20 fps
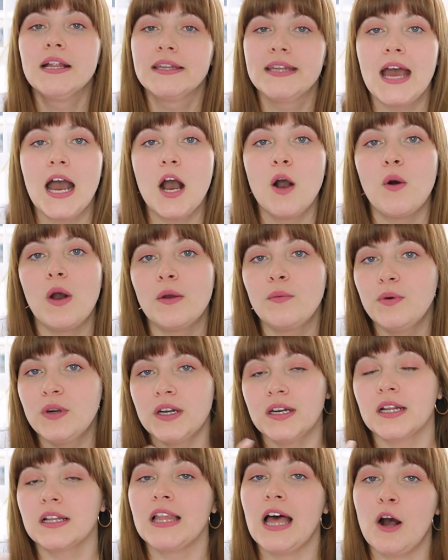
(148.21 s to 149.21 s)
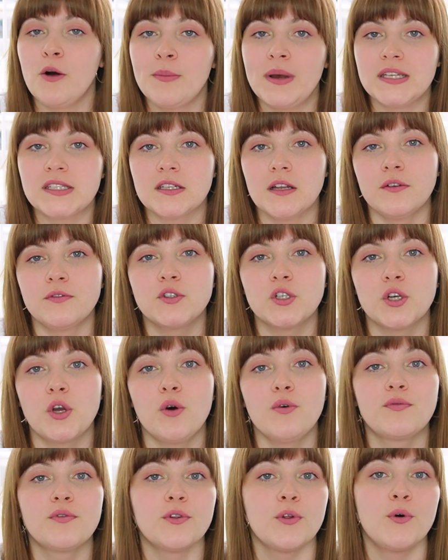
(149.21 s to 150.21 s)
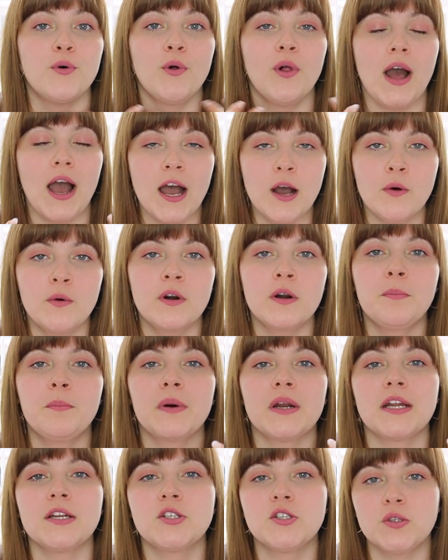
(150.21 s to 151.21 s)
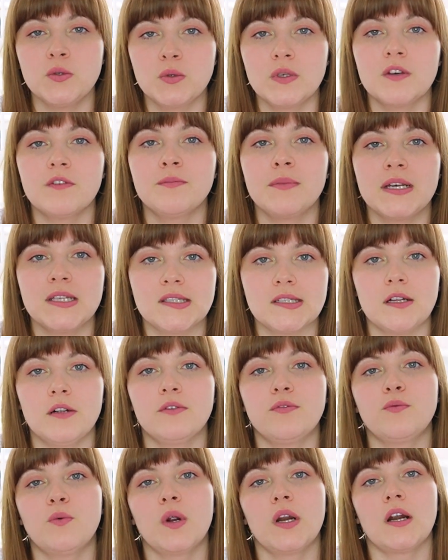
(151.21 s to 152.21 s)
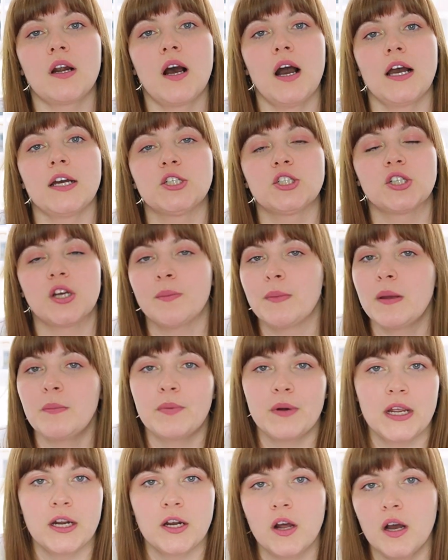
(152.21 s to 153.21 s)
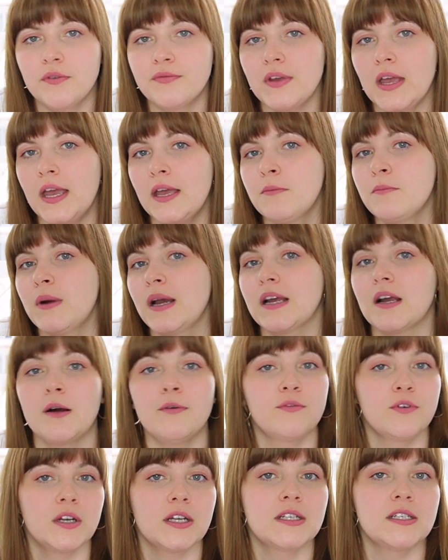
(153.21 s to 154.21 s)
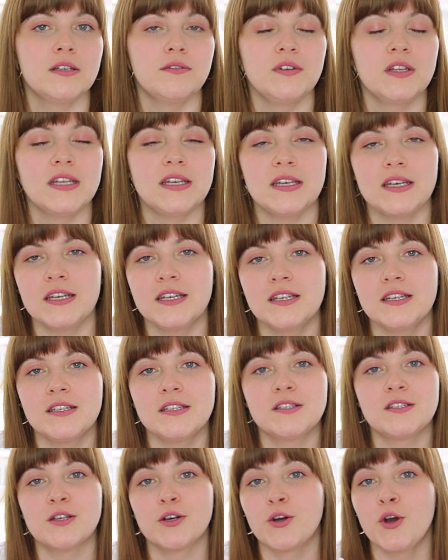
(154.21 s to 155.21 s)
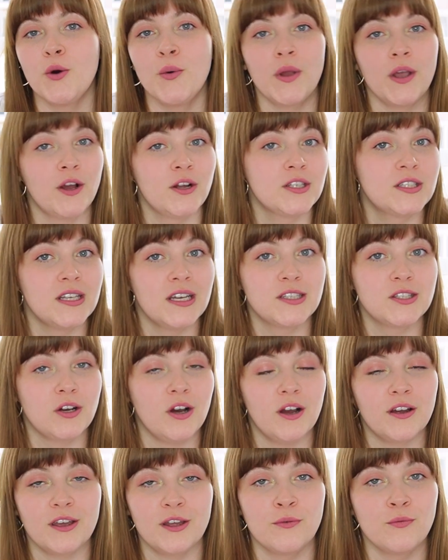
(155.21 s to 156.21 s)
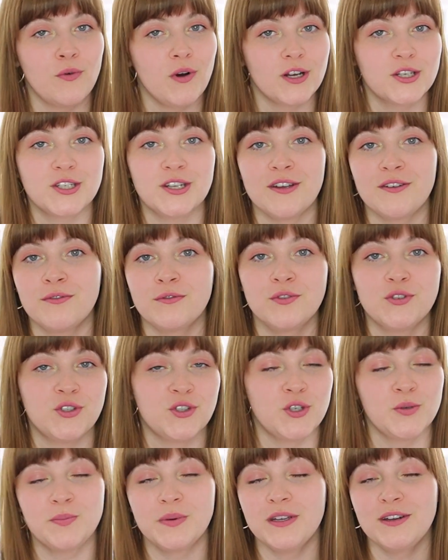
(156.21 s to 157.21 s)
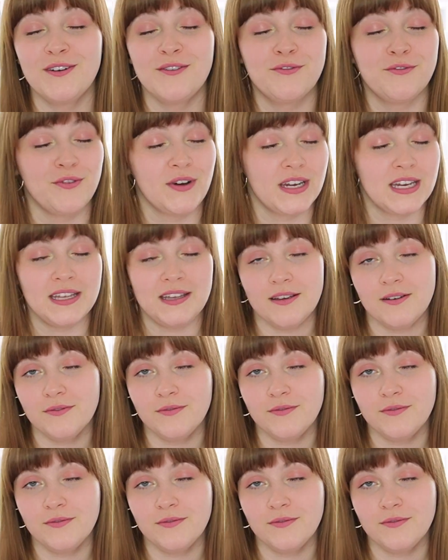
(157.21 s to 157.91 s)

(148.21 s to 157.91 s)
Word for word: Now, I wouldn't allow myself to go for the whole hour, but I do give myself where I shut my brain off and my comfort activity is going on TikTok and watching stupid, funny